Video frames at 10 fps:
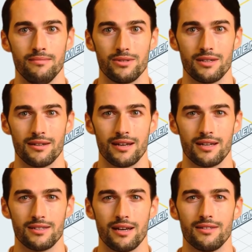C V
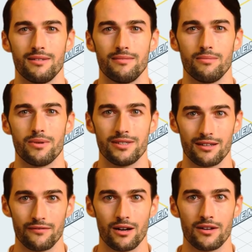S S, with
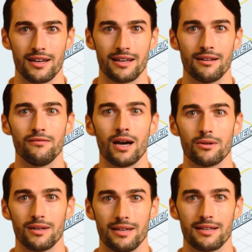severity and
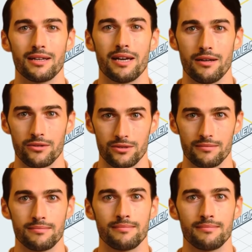relevant indicators.